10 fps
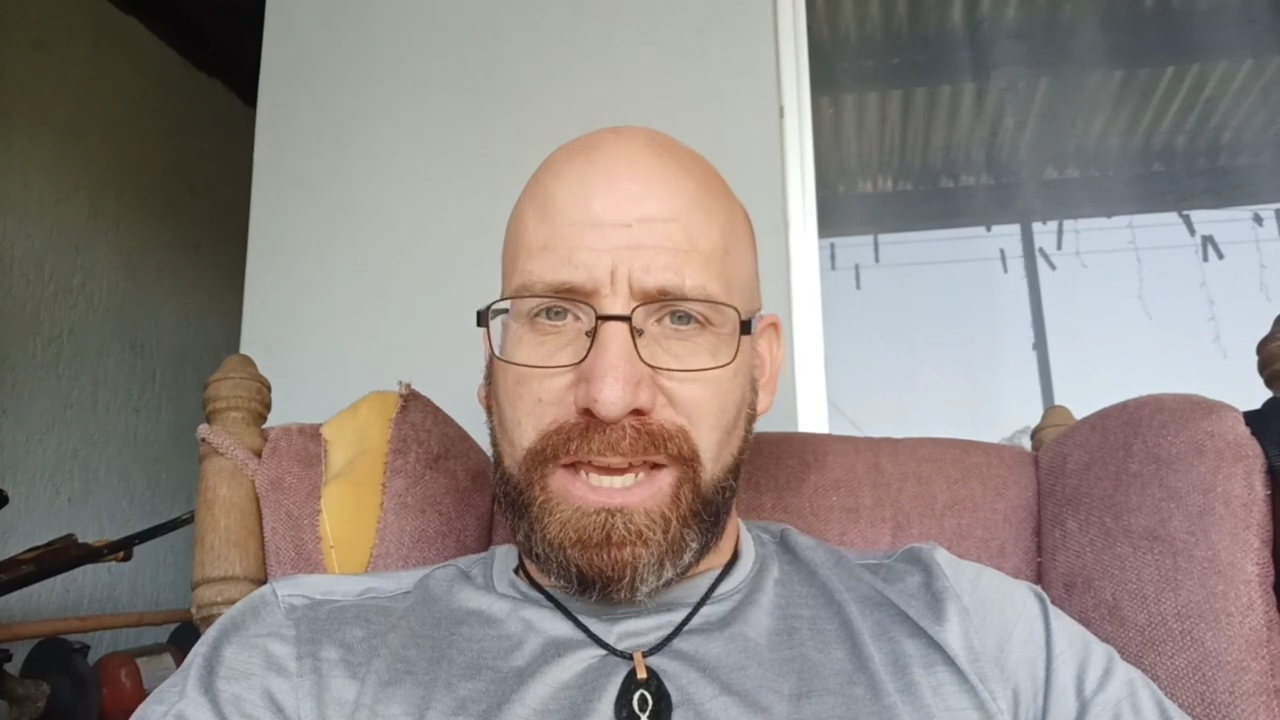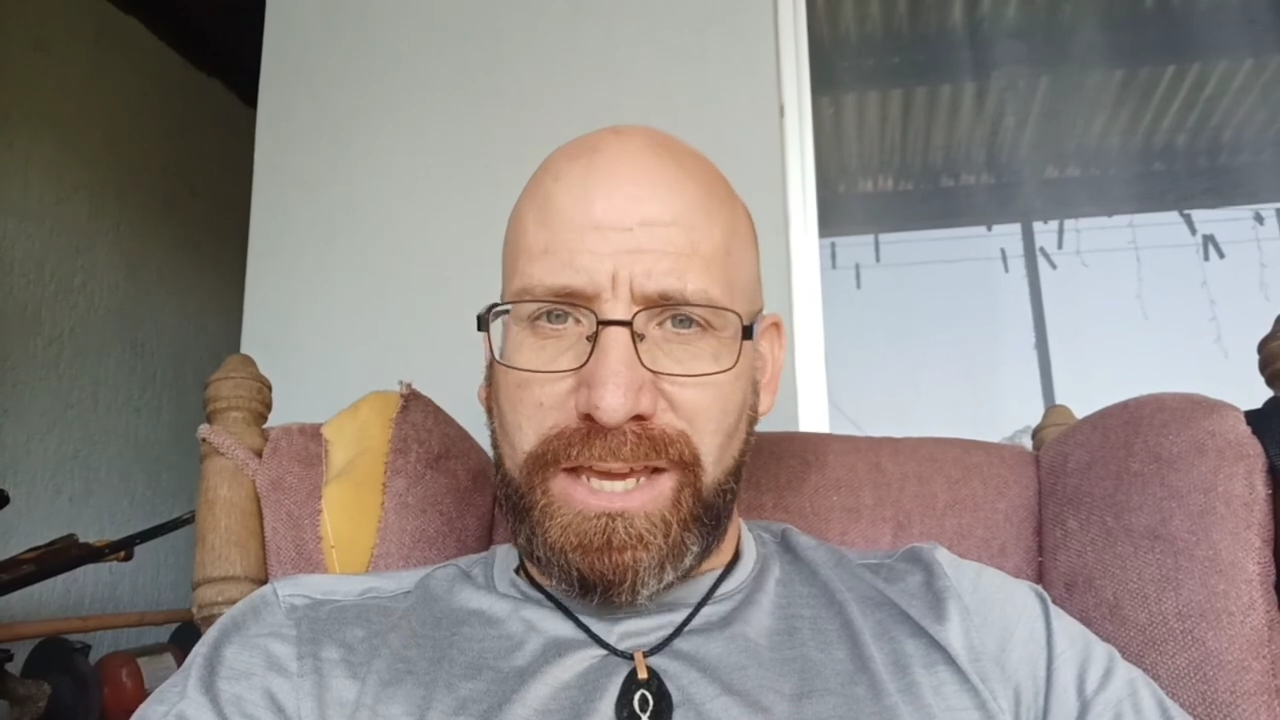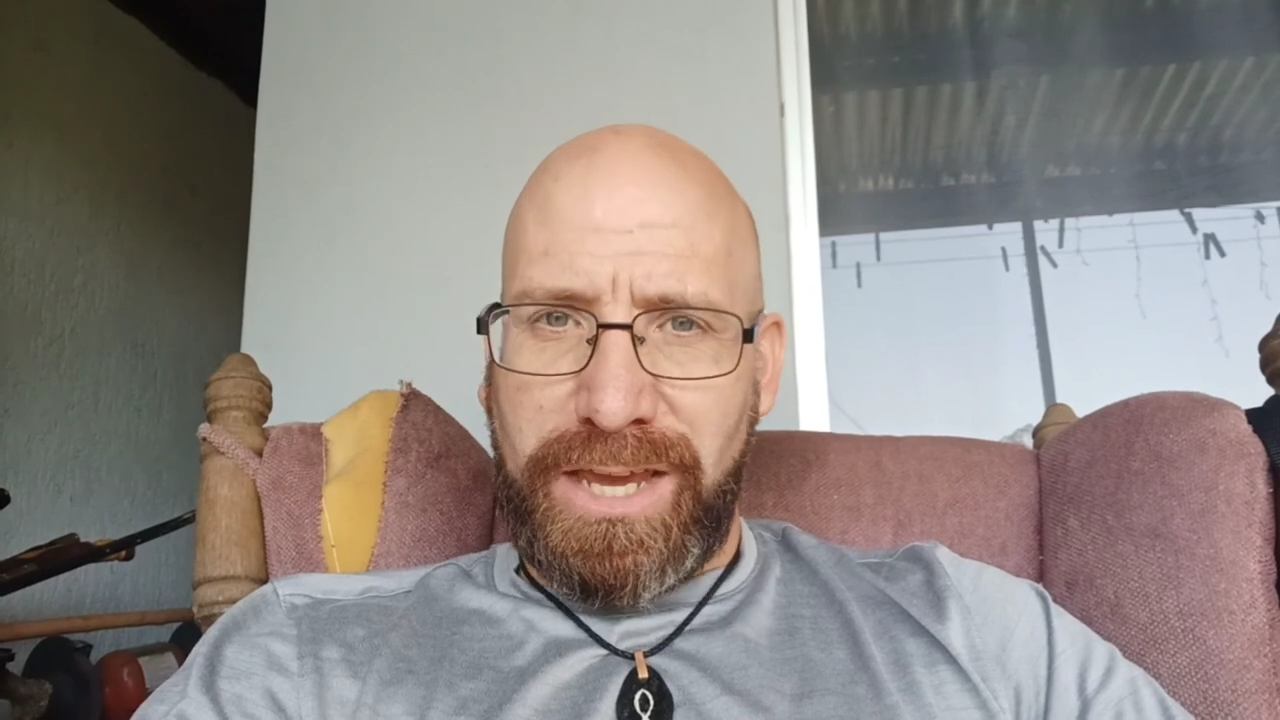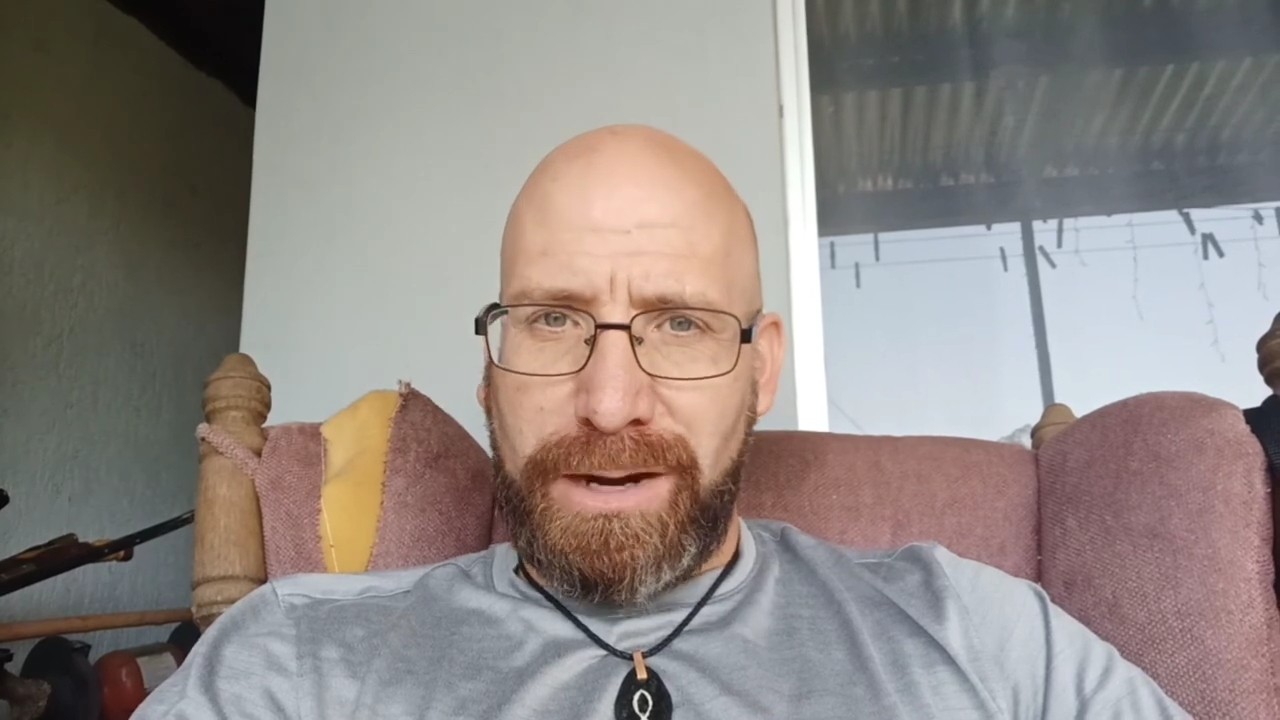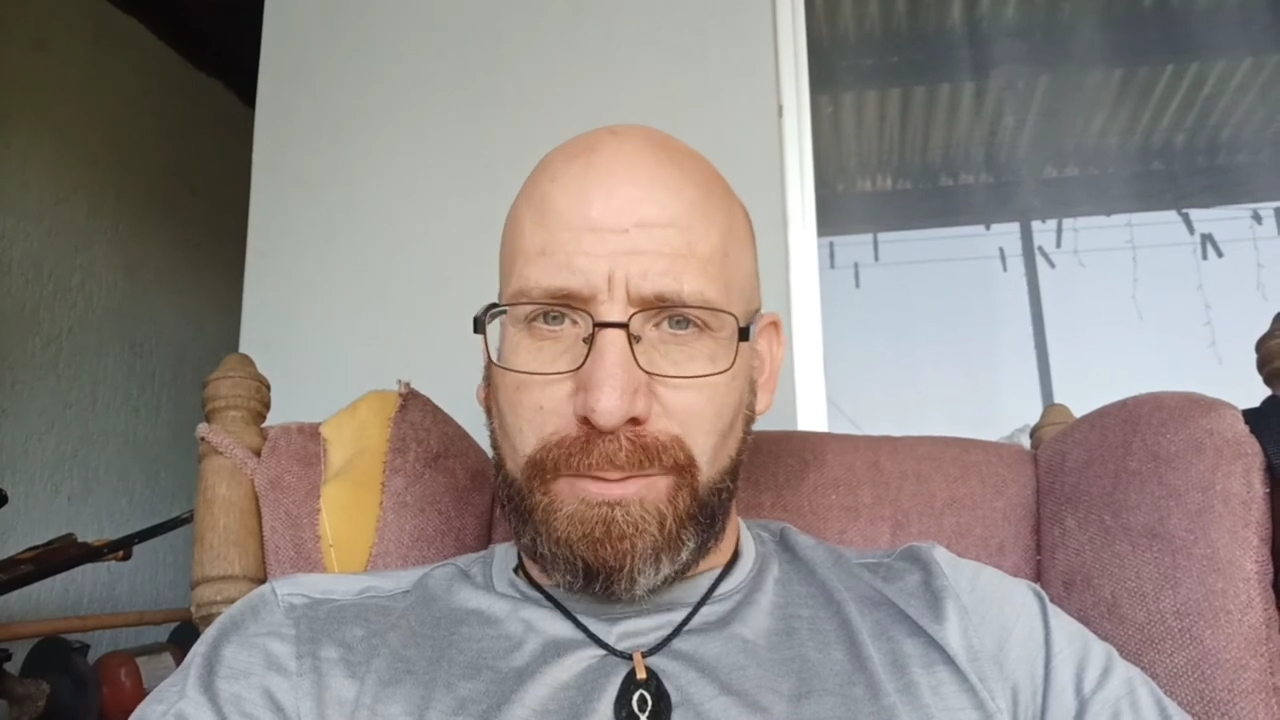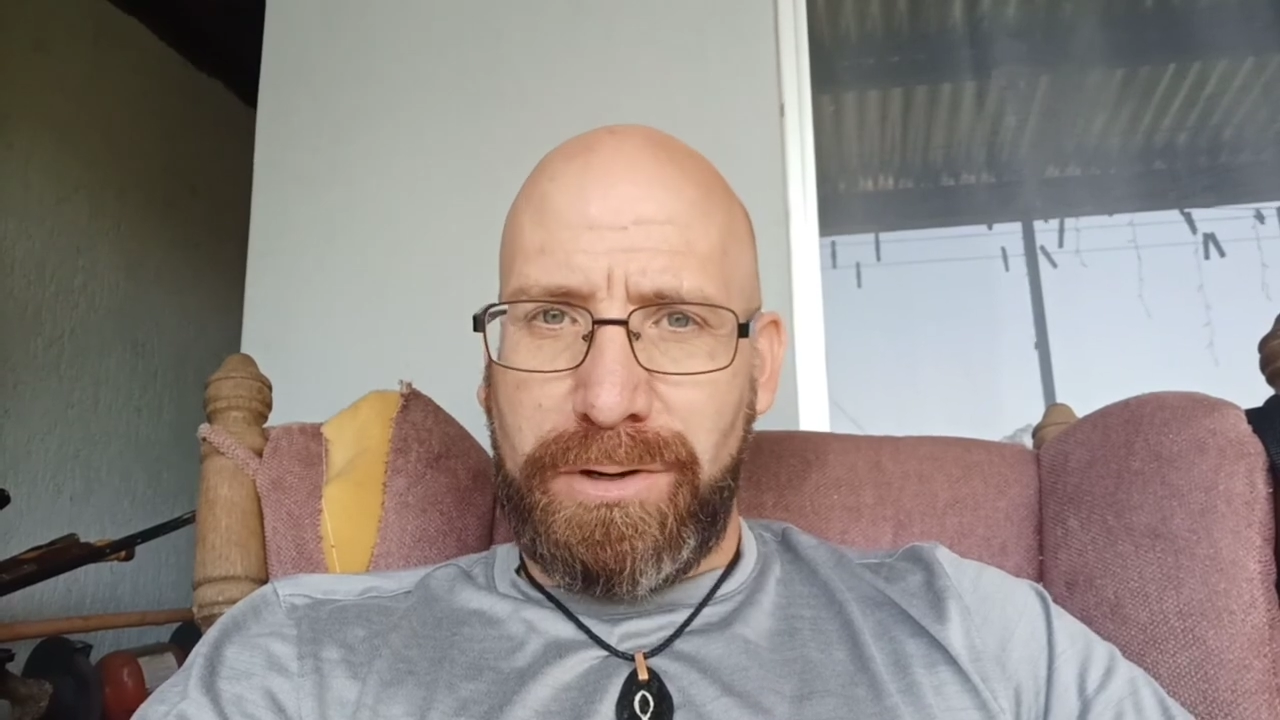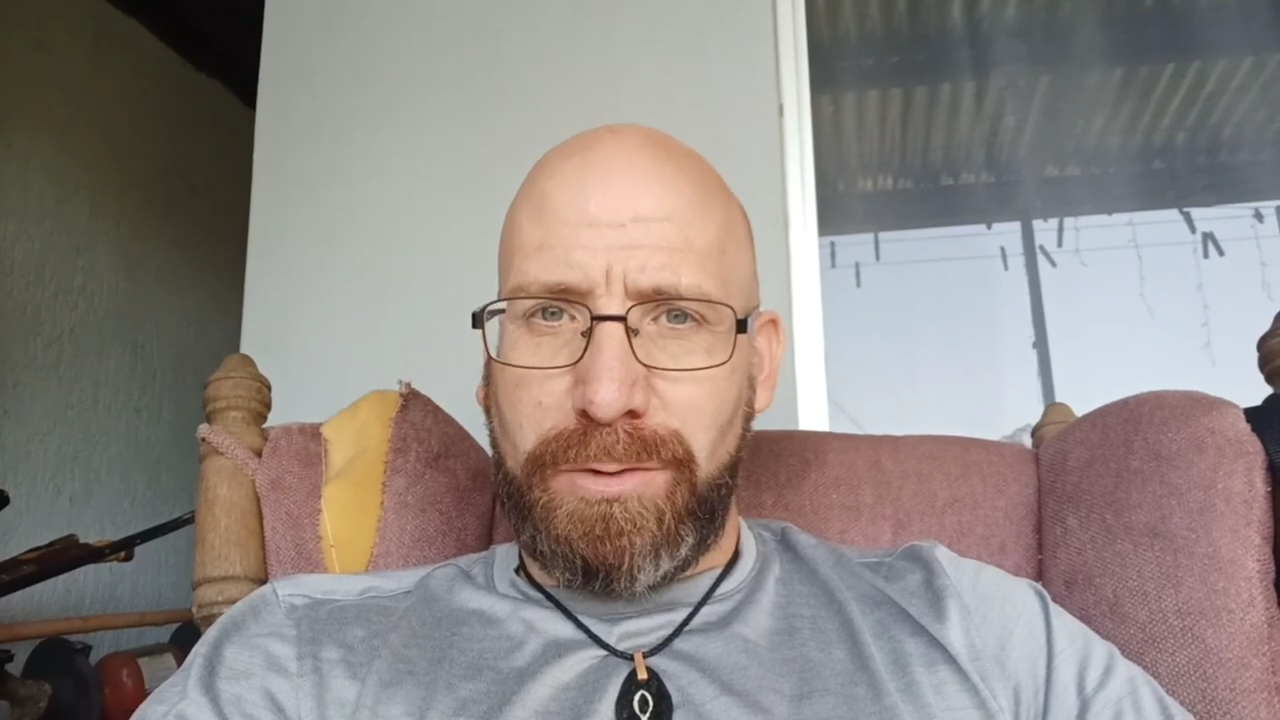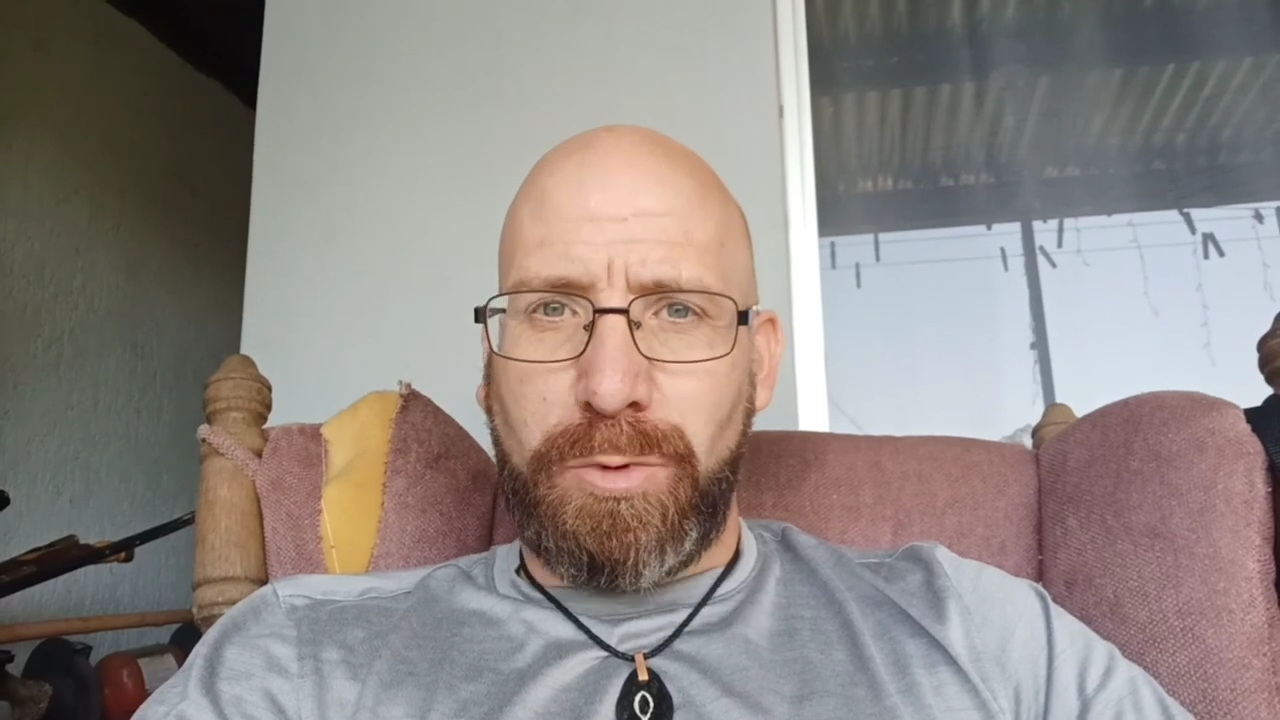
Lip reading: camera